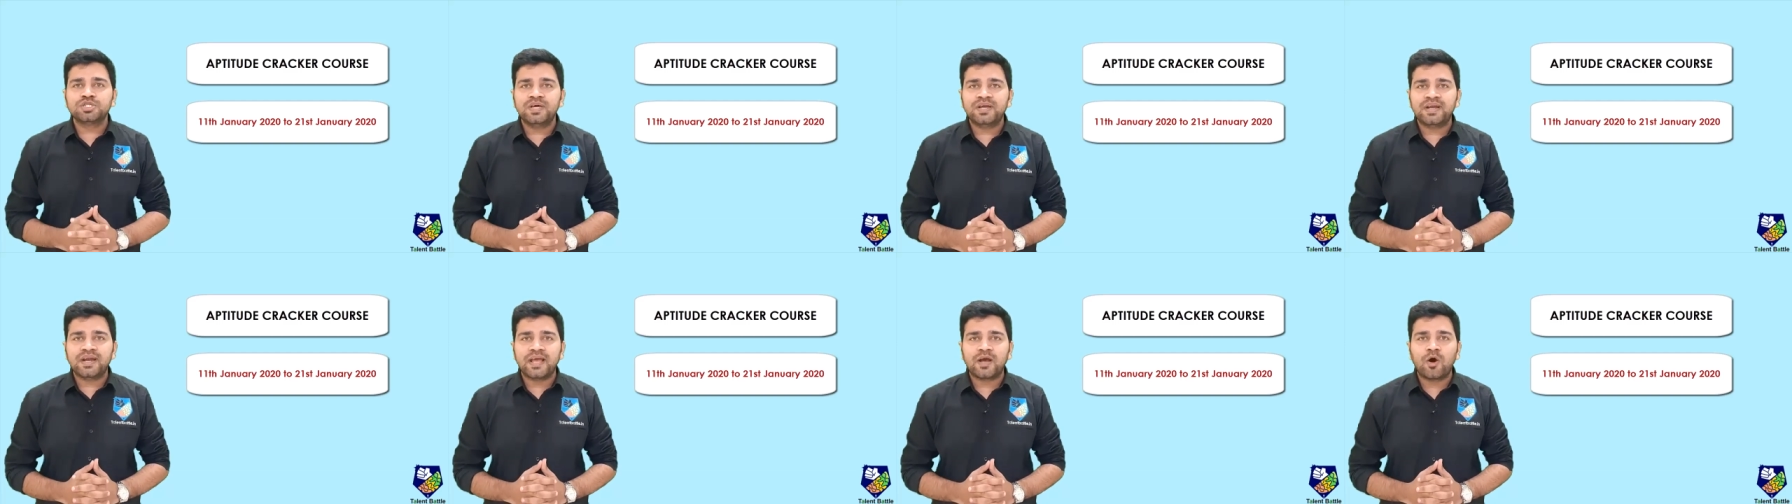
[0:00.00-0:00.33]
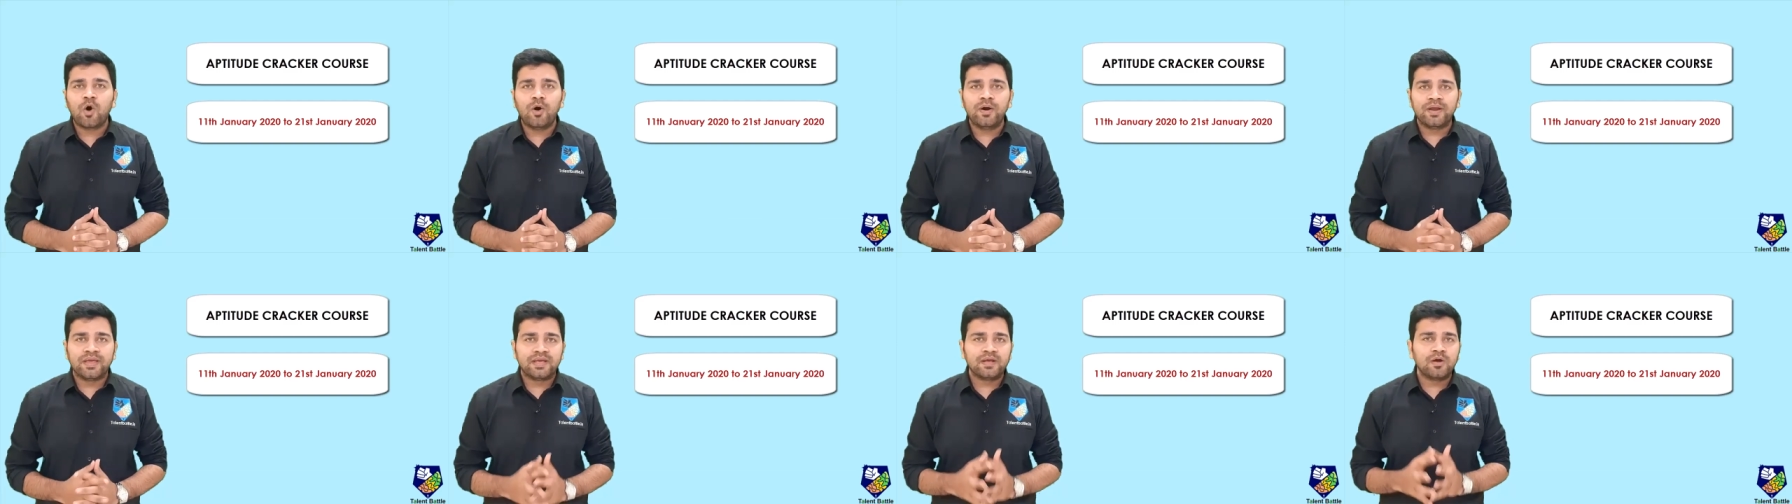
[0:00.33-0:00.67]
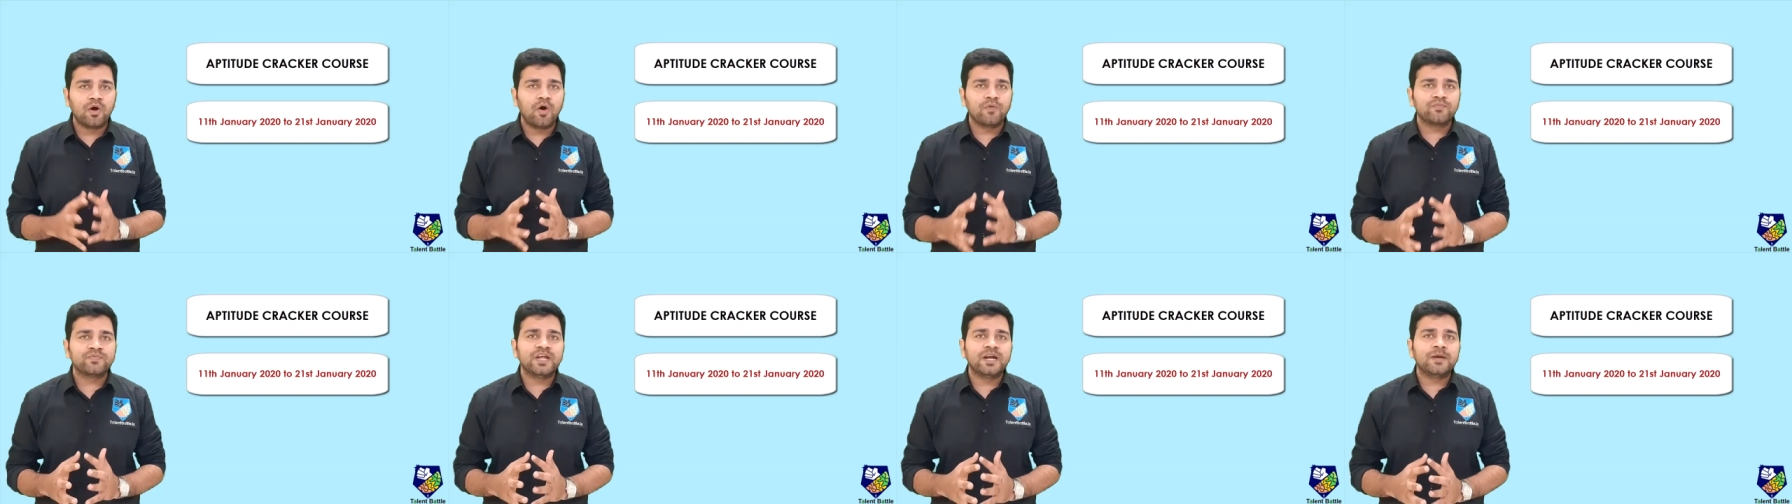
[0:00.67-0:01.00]
the
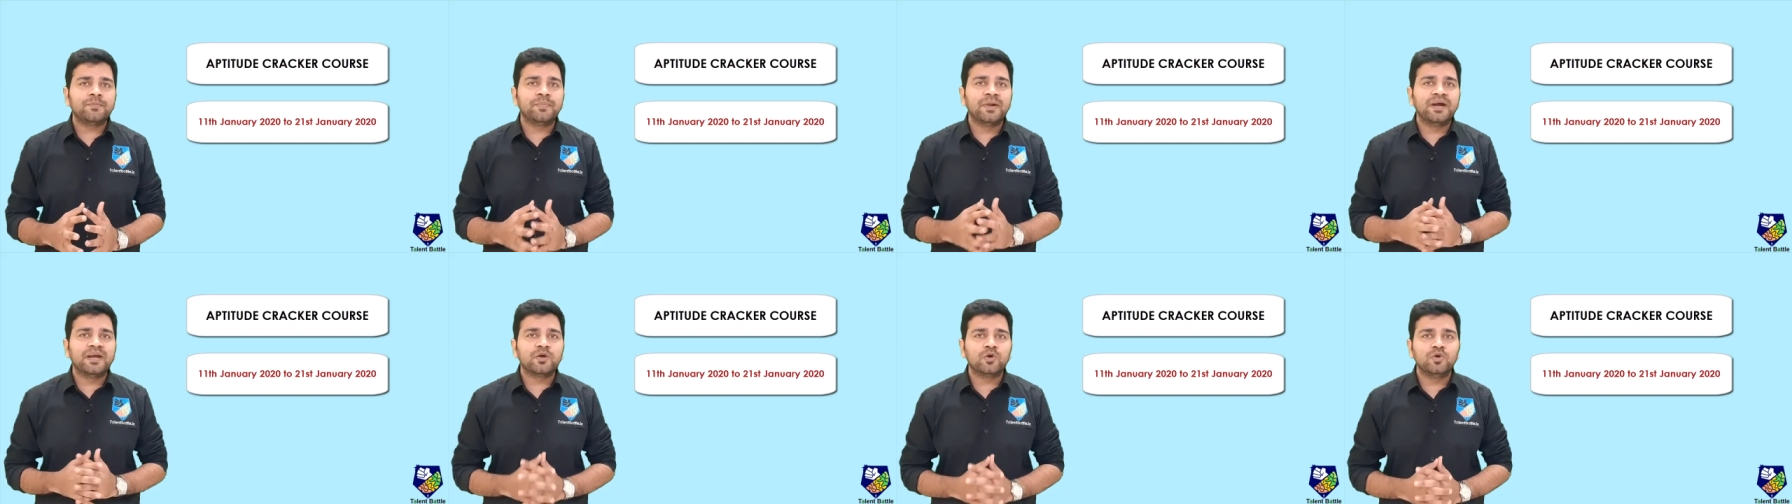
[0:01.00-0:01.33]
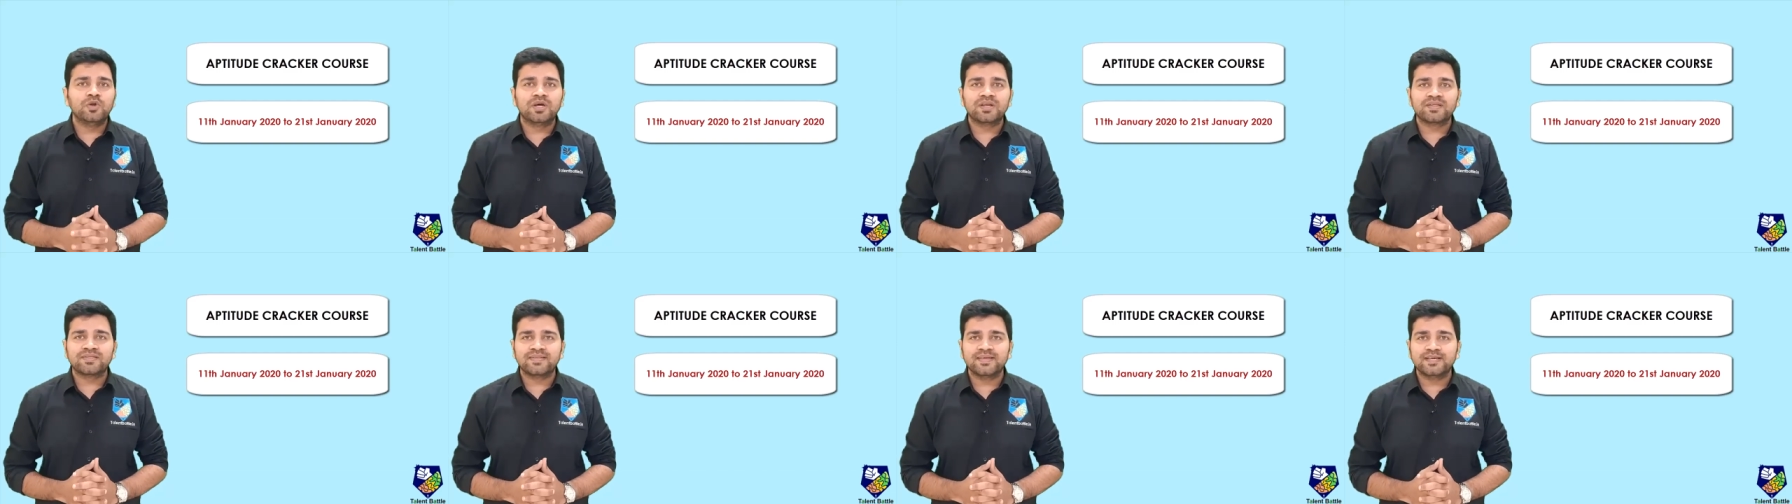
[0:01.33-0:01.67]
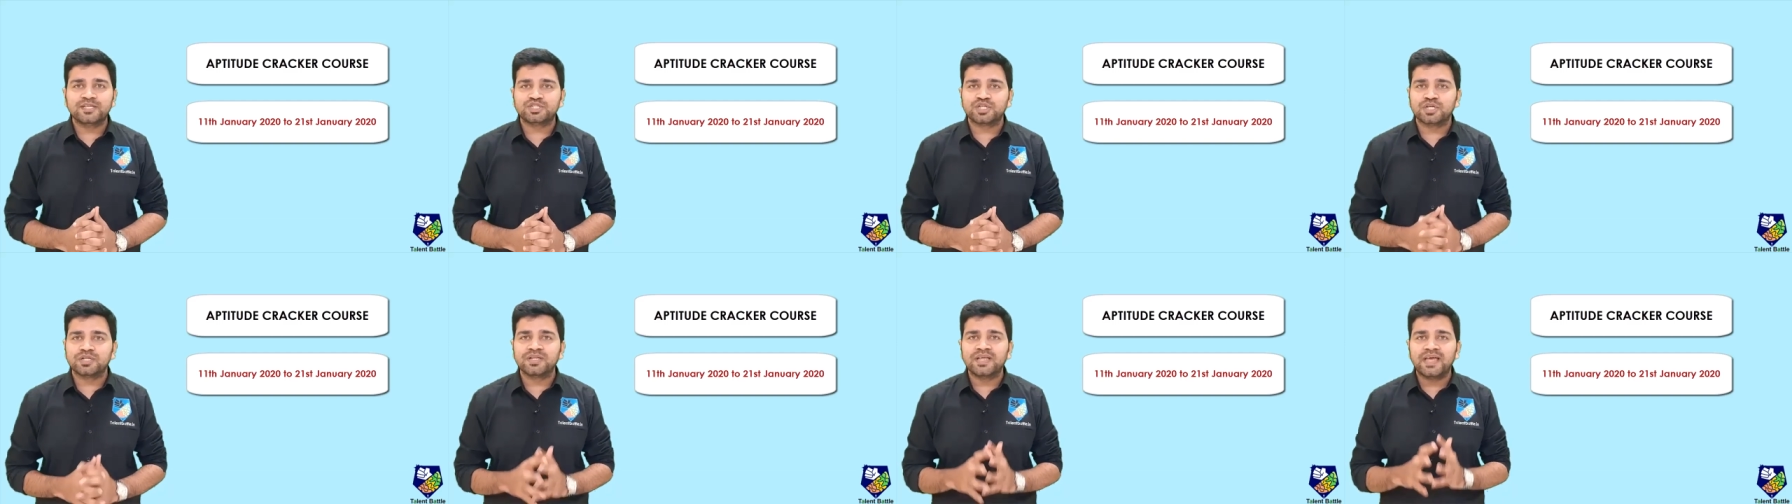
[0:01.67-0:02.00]
recording of that particular
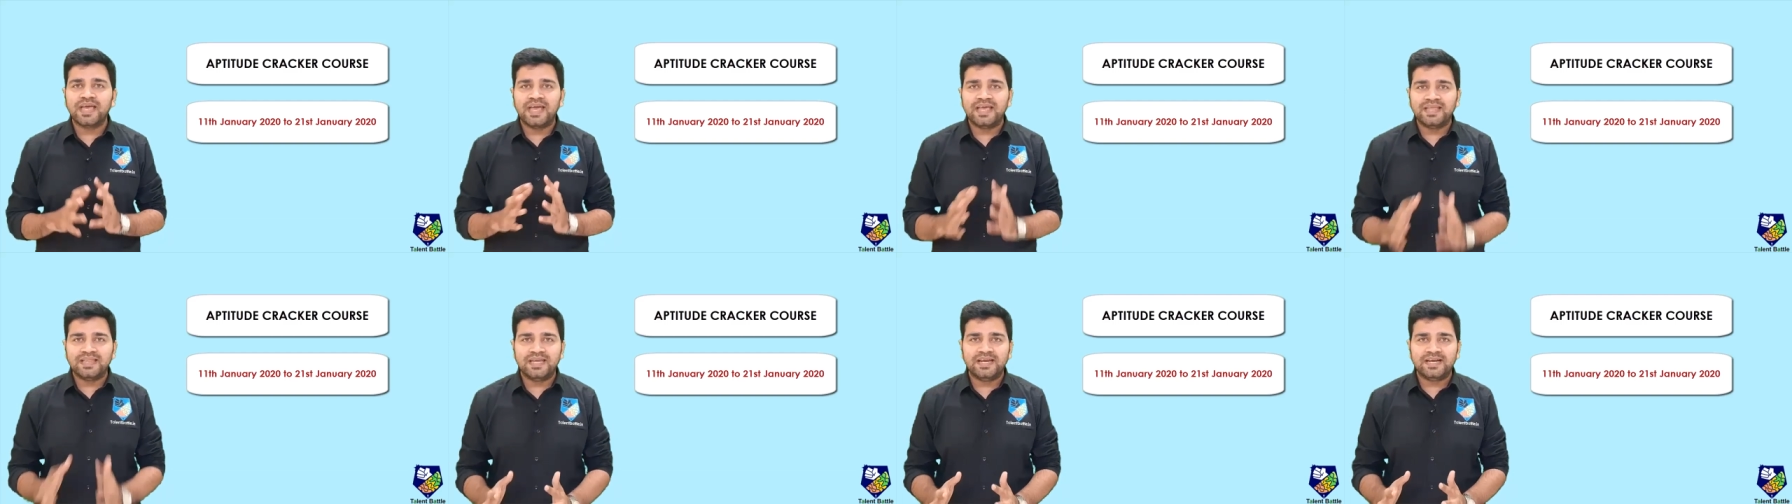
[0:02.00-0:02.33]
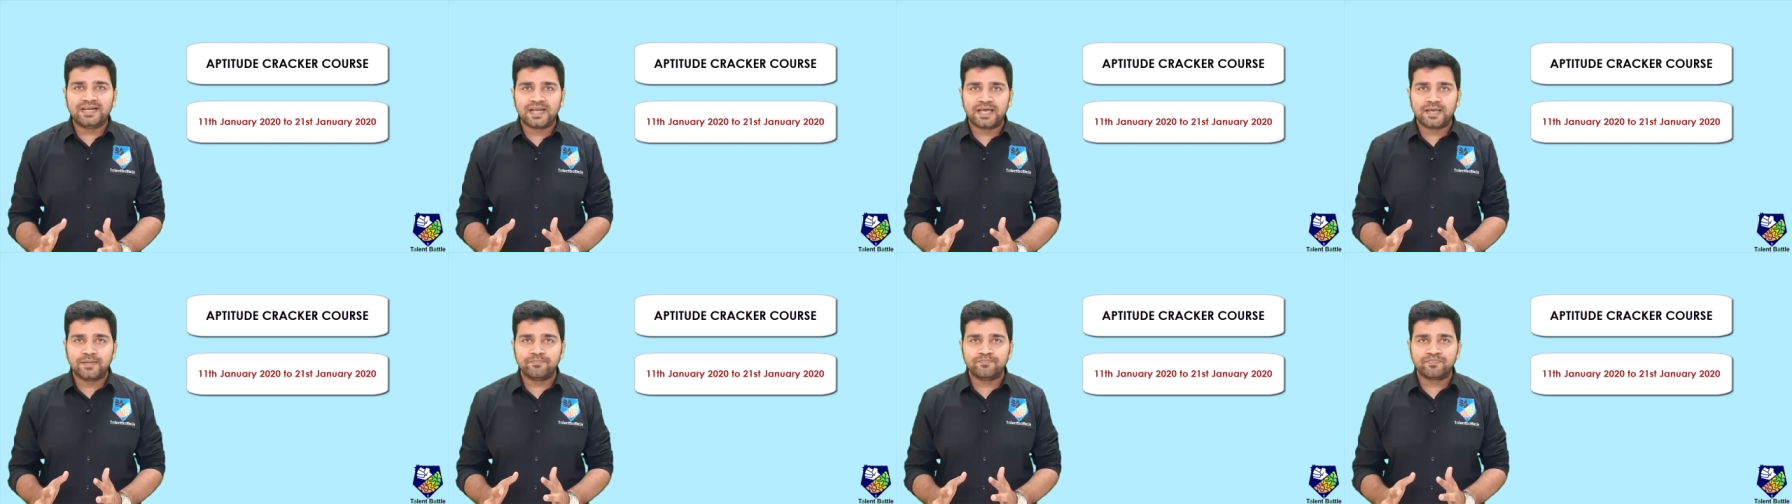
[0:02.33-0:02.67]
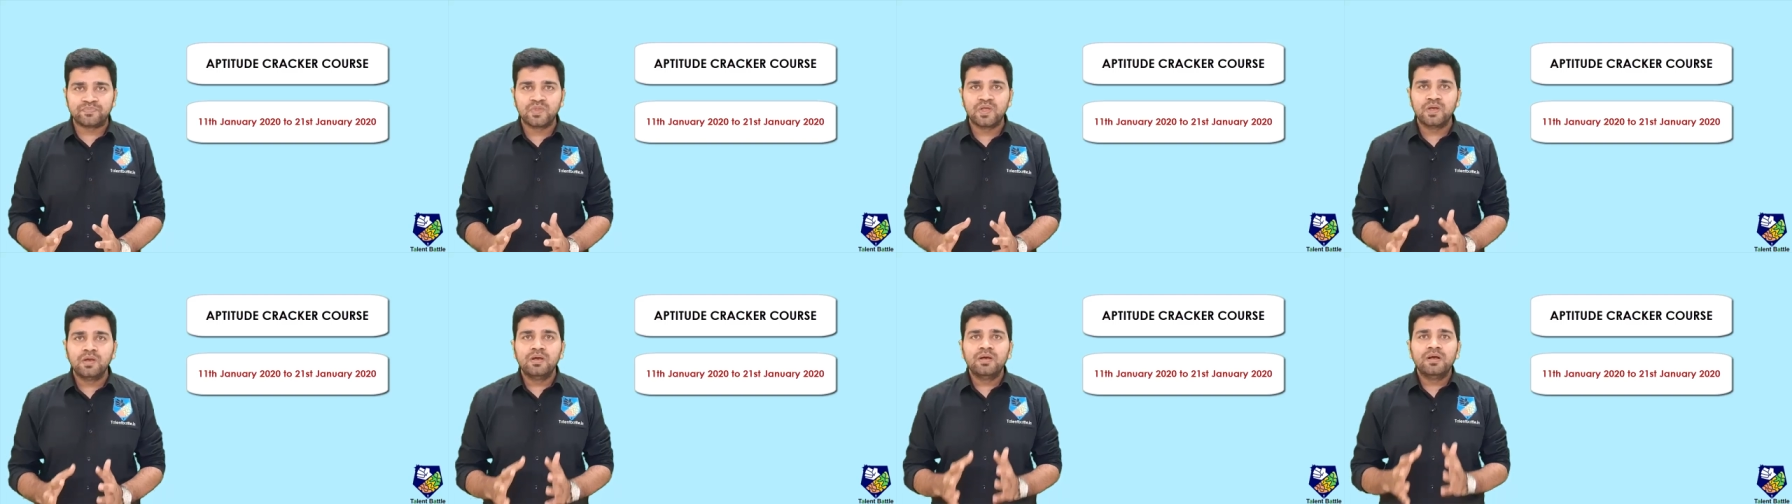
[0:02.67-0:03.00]
session
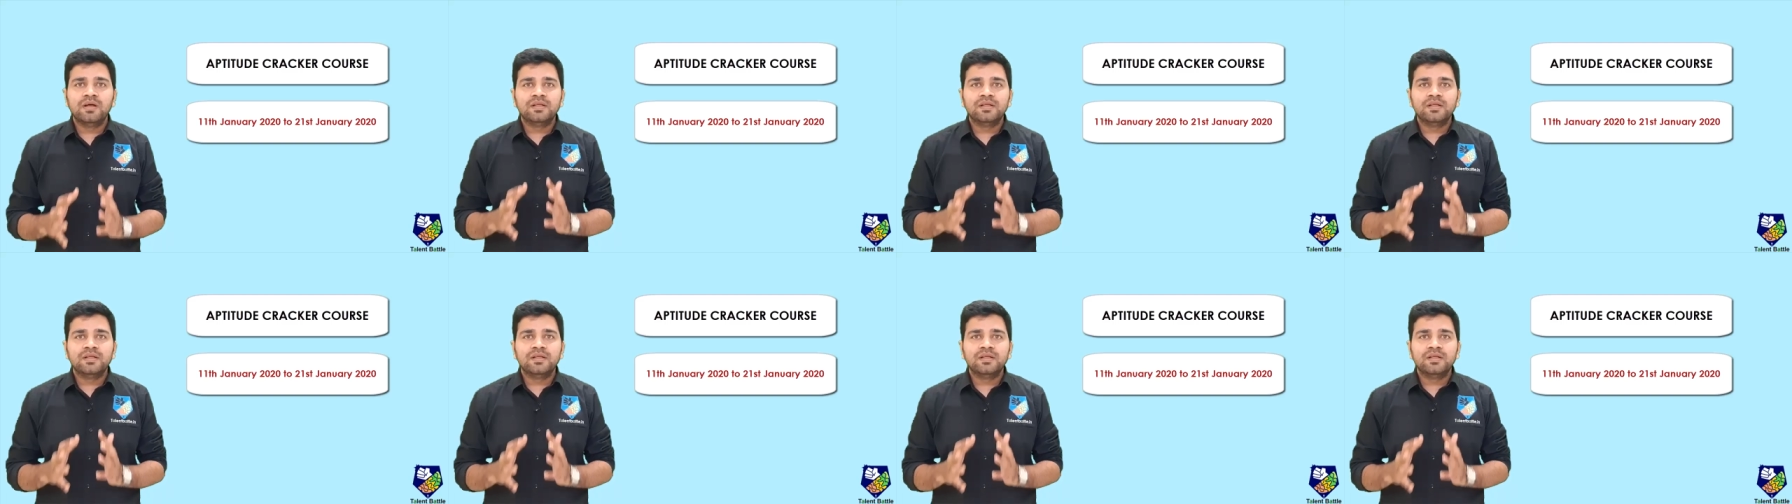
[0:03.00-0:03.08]
anytime.